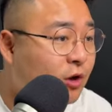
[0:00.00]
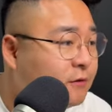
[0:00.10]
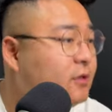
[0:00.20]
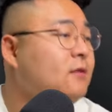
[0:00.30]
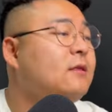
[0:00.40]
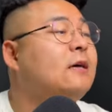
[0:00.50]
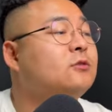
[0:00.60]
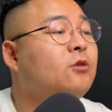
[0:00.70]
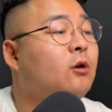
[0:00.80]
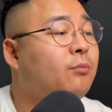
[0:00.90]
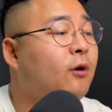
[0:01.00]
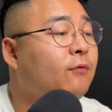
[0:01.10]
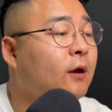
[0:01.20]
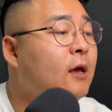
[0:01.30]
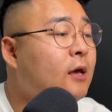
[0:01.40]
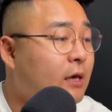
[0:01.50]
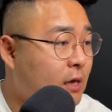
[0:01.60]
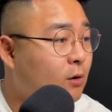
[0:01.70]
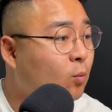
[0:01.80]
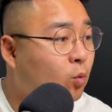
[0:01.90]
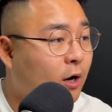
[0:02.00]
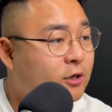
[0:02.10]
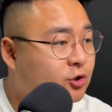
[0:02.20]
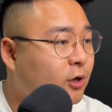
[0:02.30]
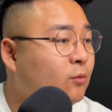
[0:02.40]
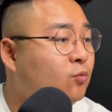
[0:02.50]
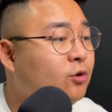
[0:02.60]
Thirteen thousand dollar profit in one trade.